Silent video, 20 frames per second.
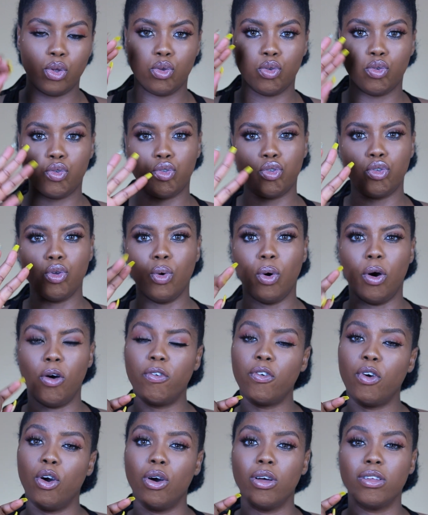So
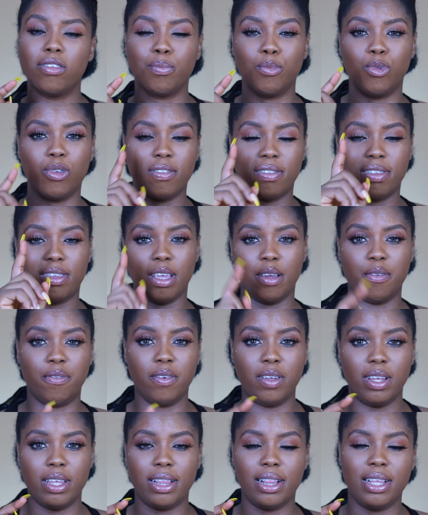of course, most
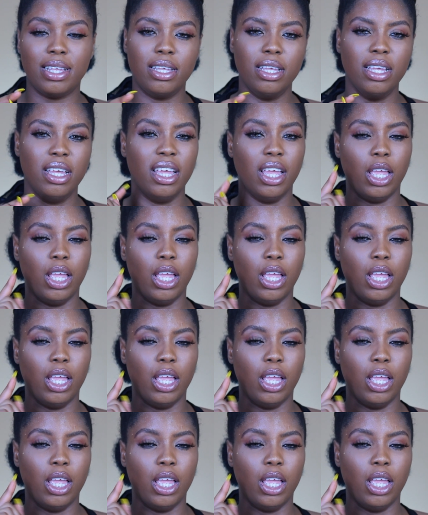definitely,